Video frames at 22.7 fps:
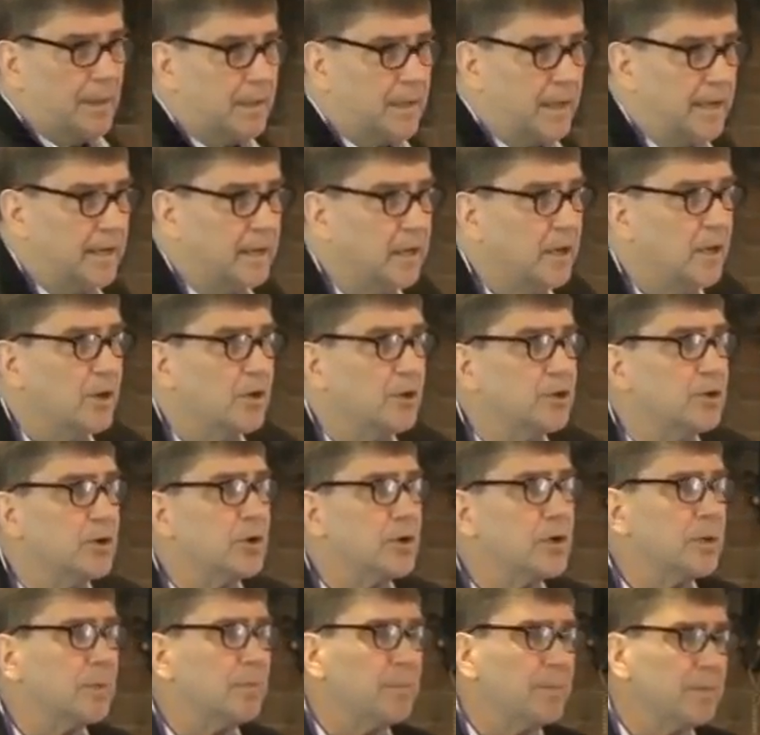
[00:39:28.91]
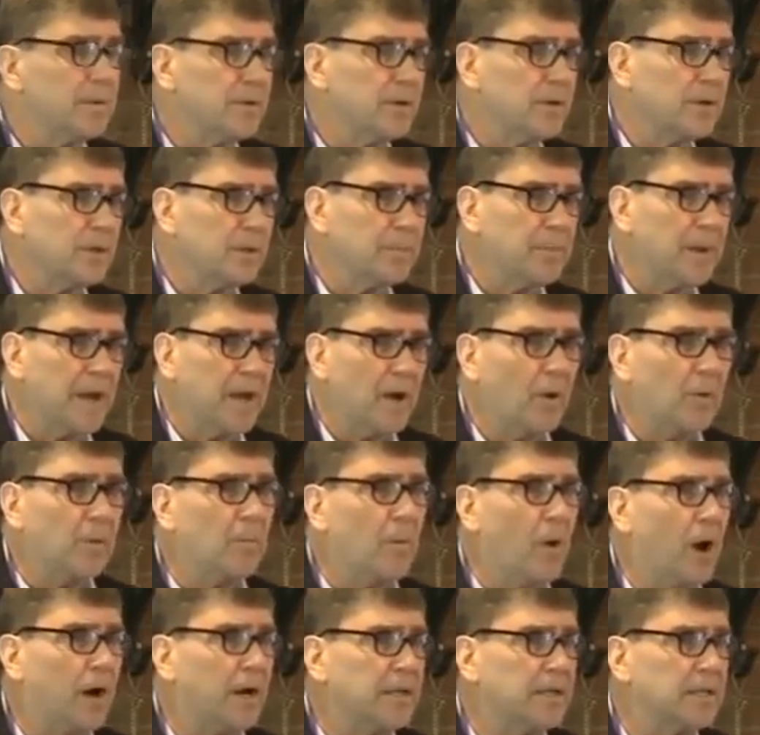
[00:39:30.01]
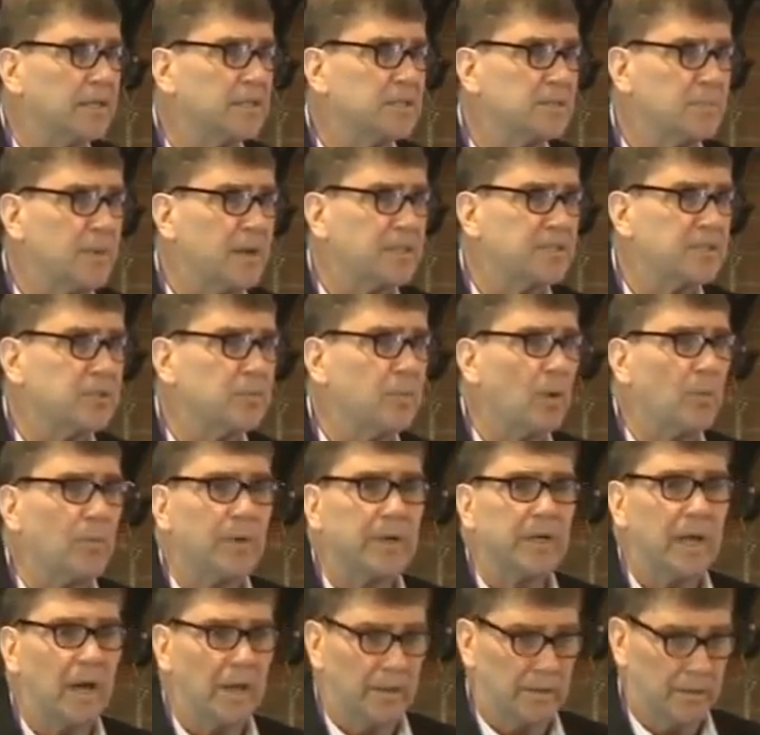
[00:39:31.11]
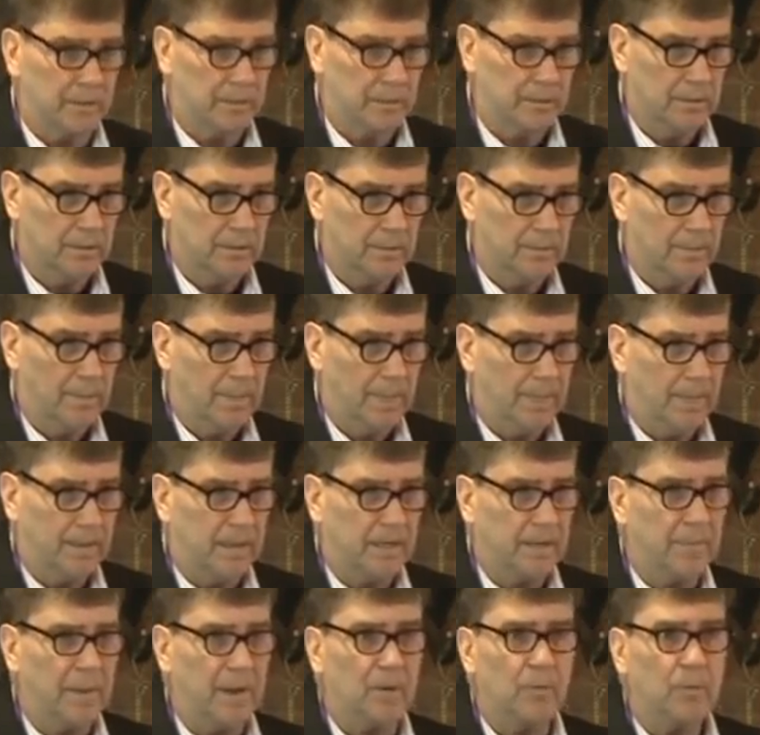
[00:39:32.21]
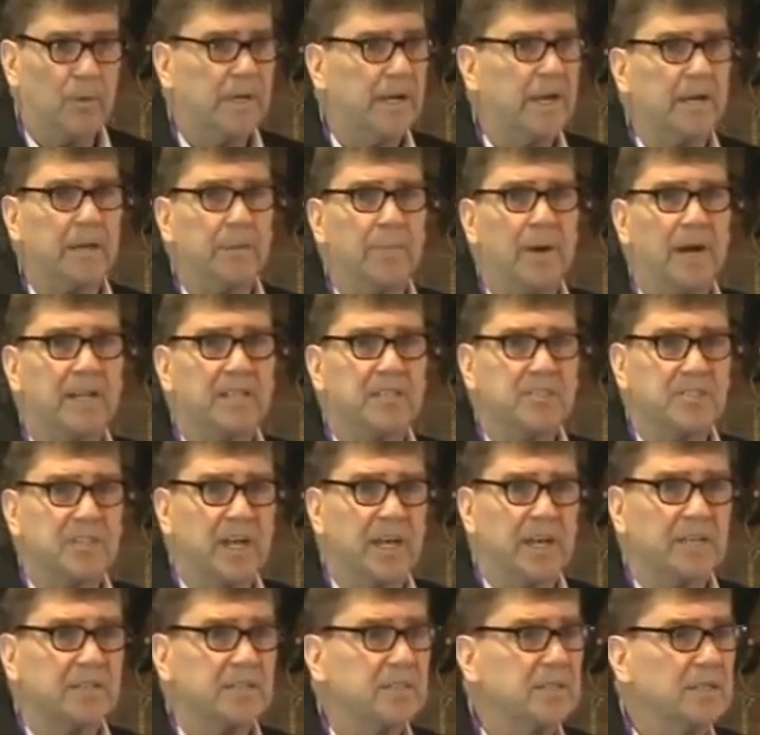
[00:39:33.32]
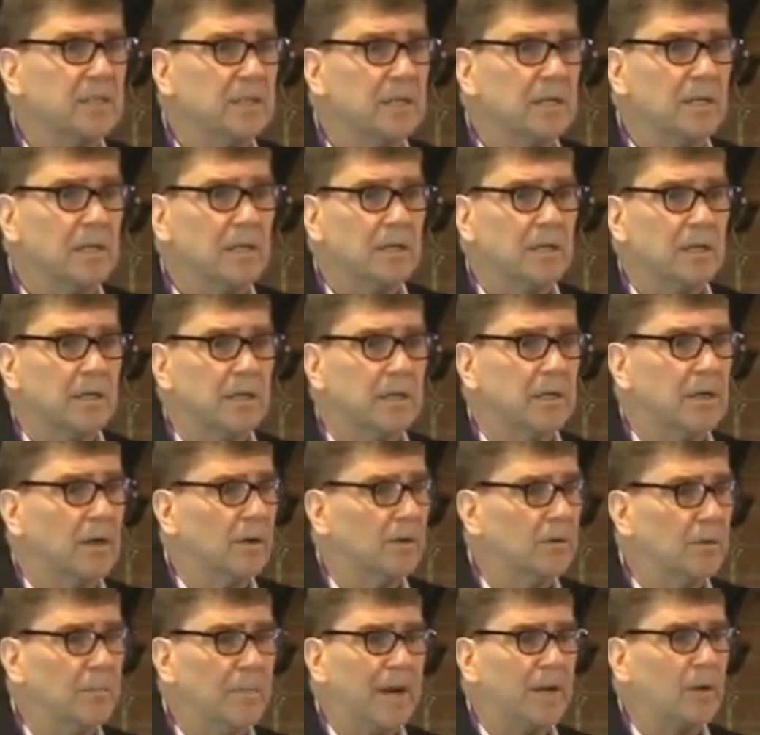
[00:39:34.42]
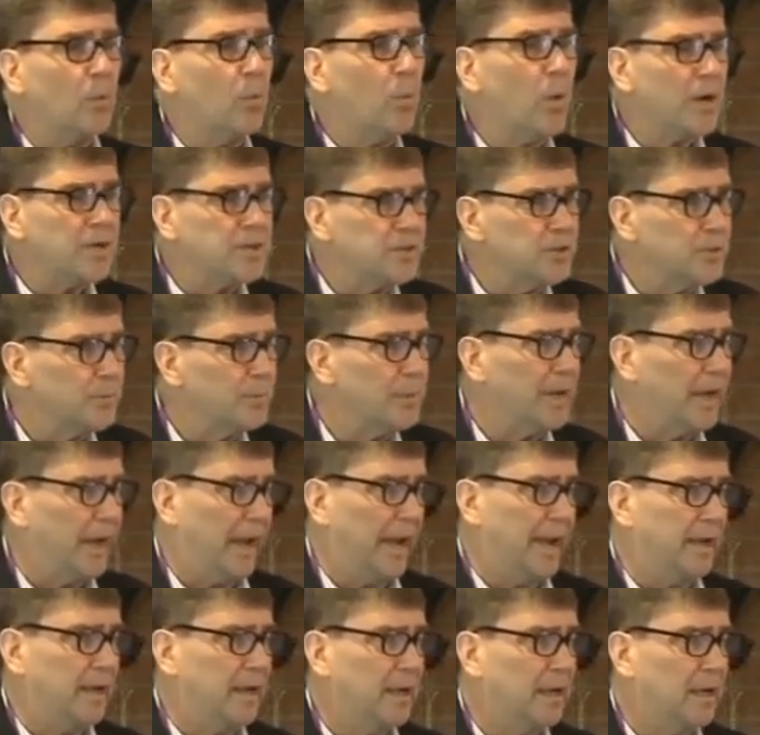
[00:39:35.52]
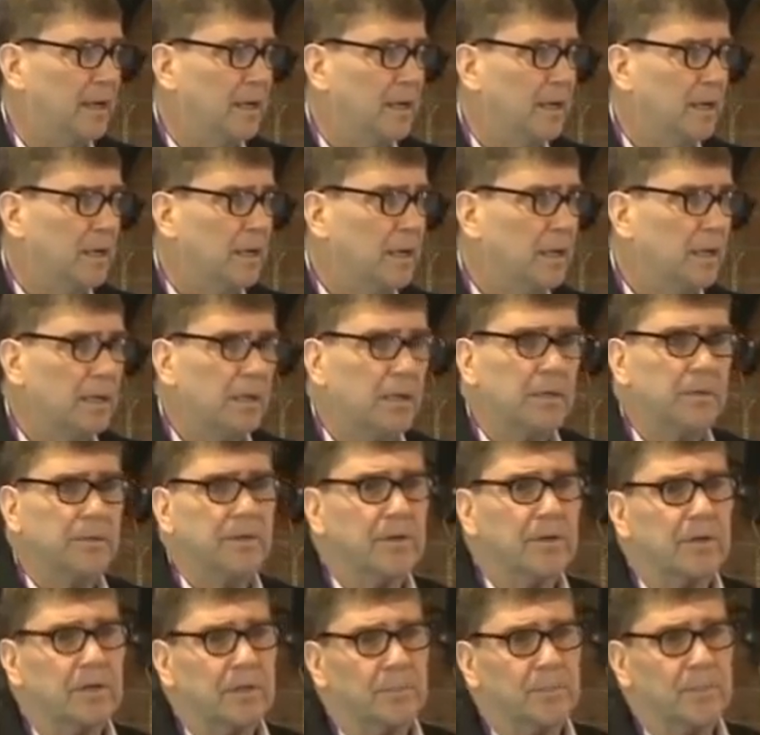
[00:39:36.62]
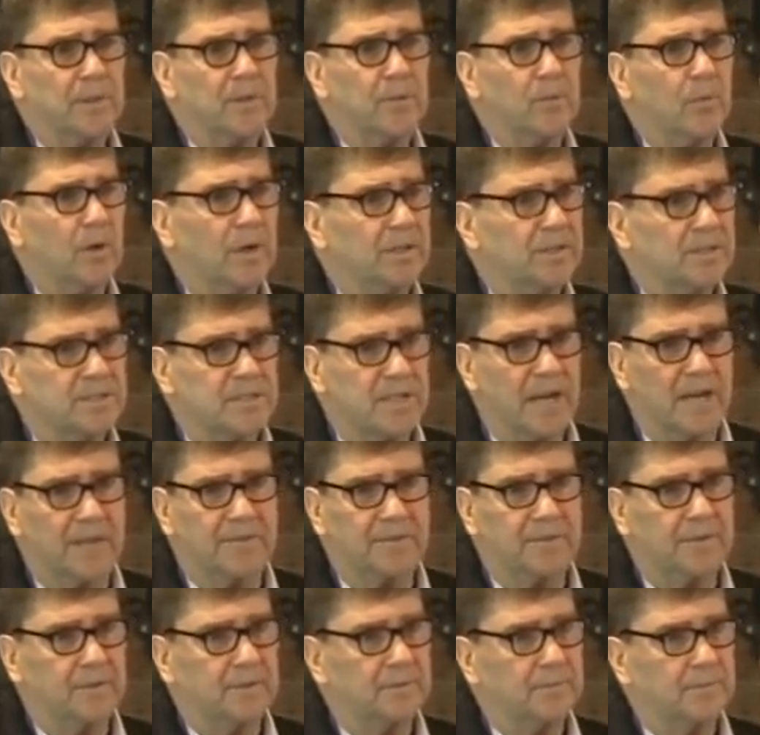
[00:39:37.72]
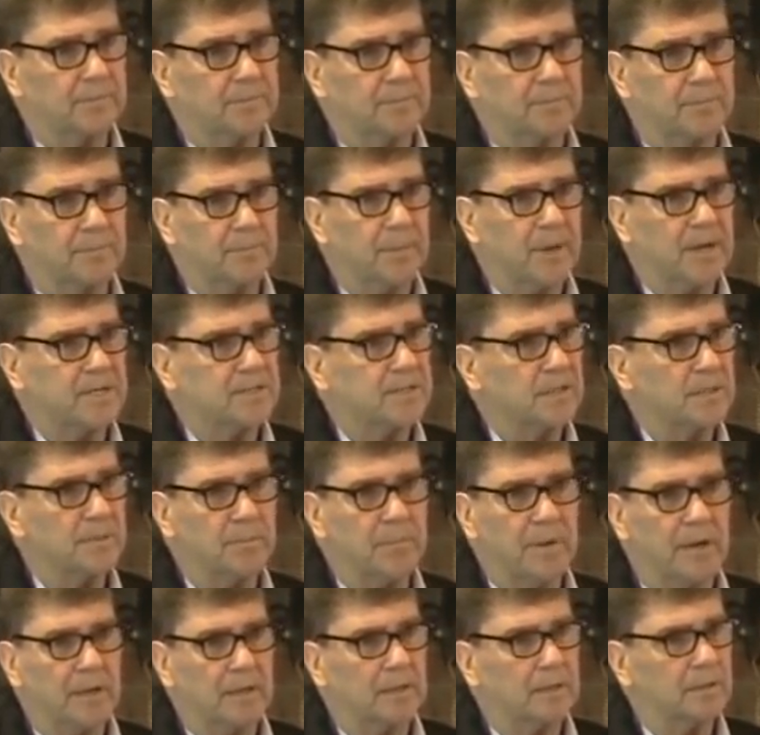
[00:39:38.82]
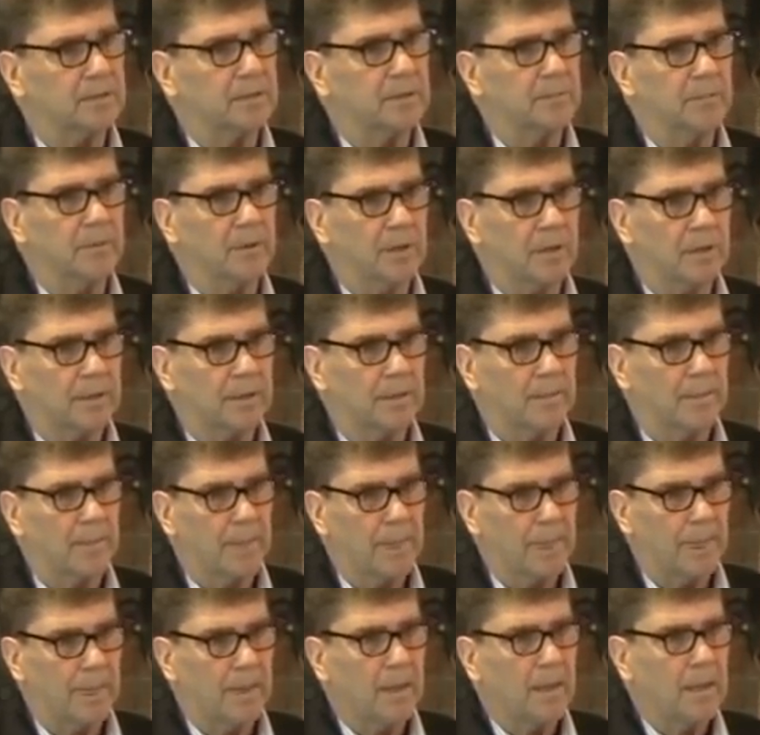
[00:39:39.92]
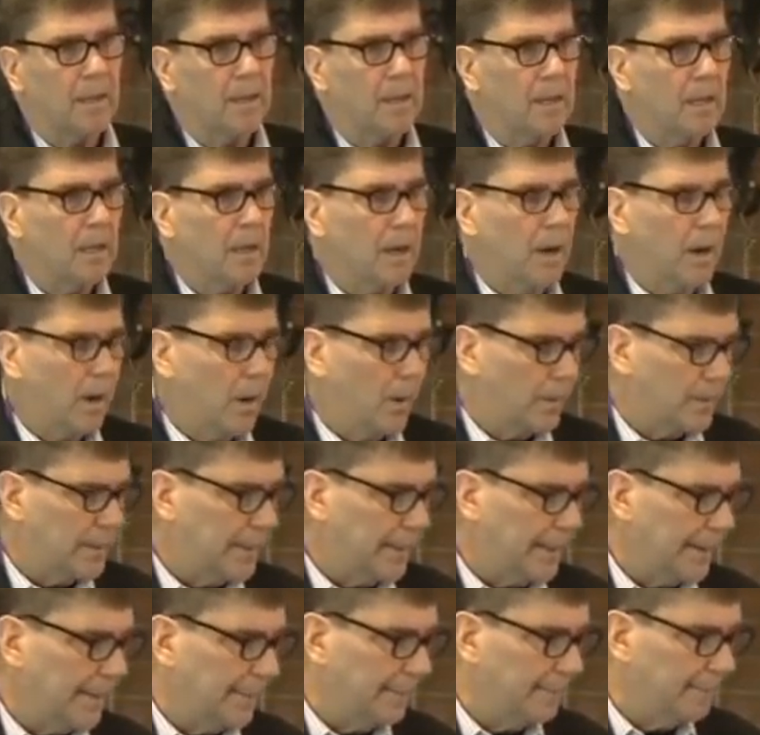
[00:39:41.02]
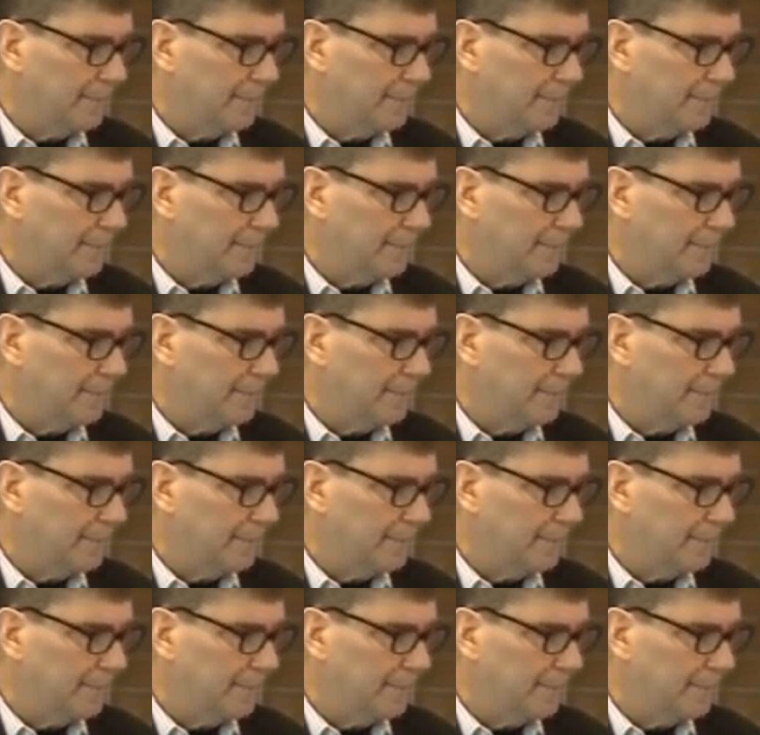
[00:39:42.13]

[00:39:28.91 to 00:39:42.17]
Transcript: Okay, you're gonna you're gonna pay all the marketing expenses one way or the other. Okay, no matter what anybody says, you know, no matter what you pay, you're going to be the one that's out there basically peddling your book. Okay.